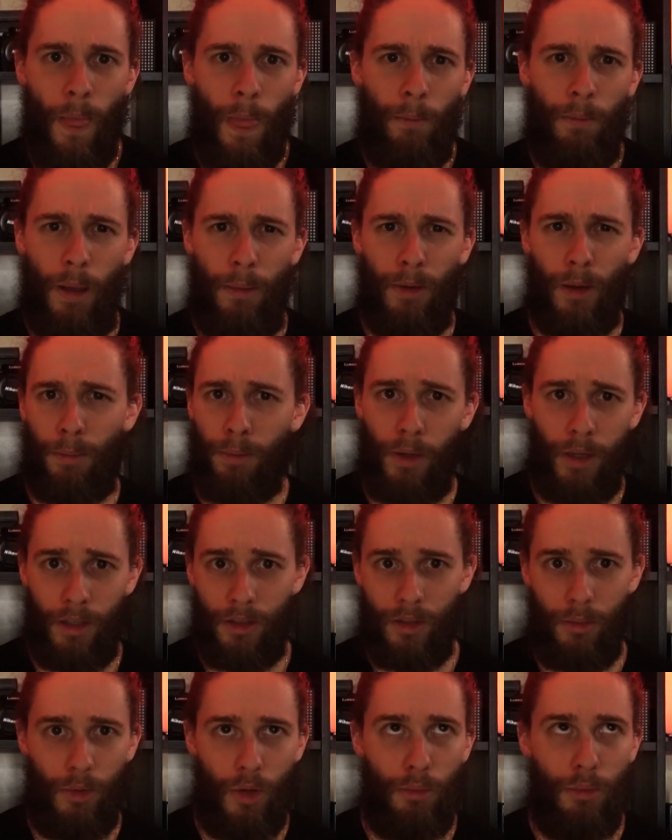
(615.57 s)
Maybe you're playing
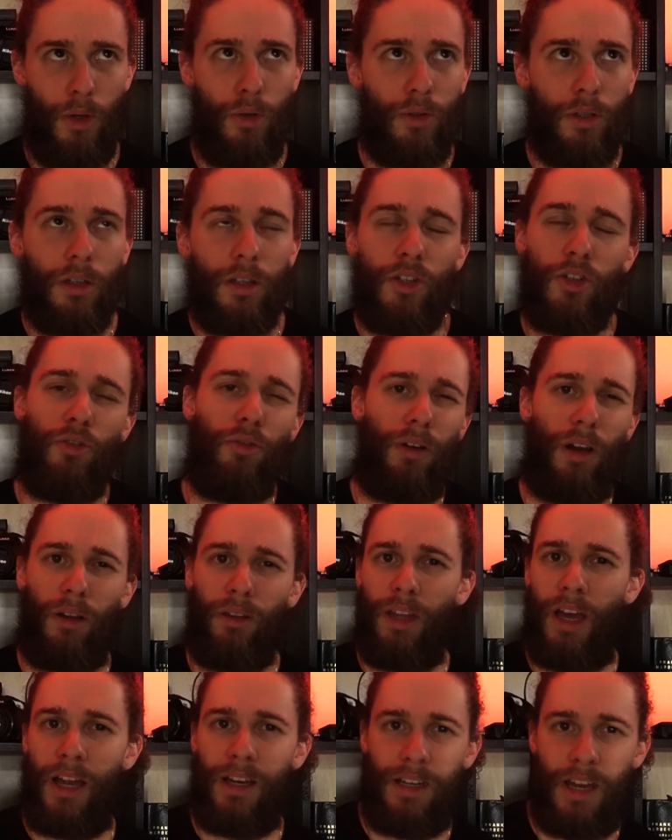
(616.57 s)
some new music that you
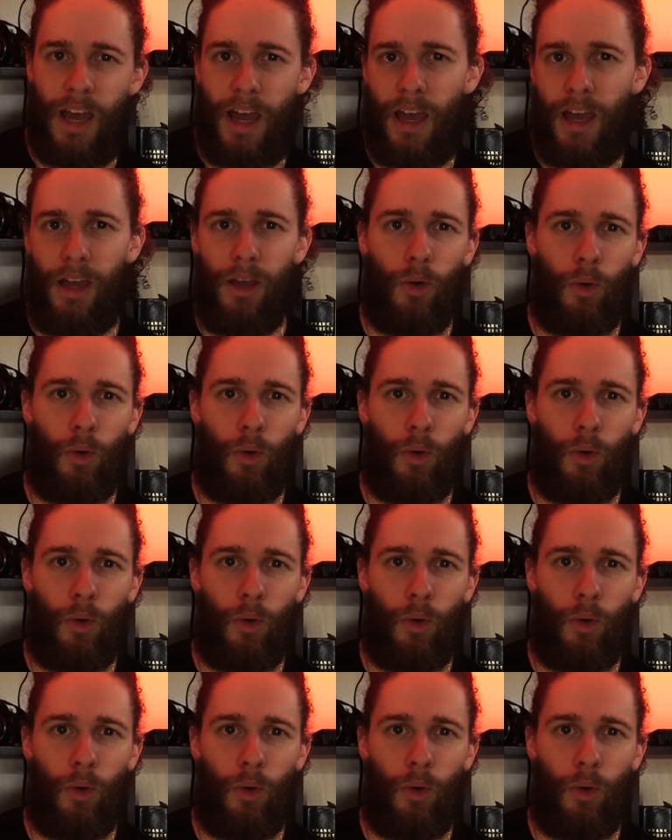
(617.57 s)
found that day